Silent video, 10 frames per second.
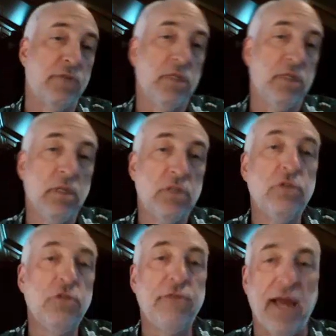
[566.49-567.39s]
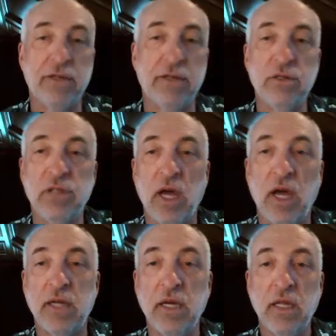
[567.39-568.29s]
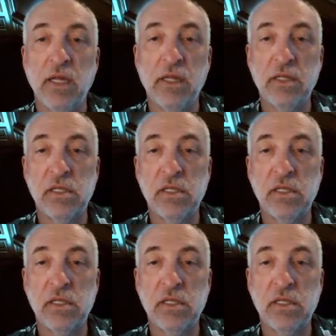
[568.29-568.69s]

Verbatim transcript: So for a two-factor design,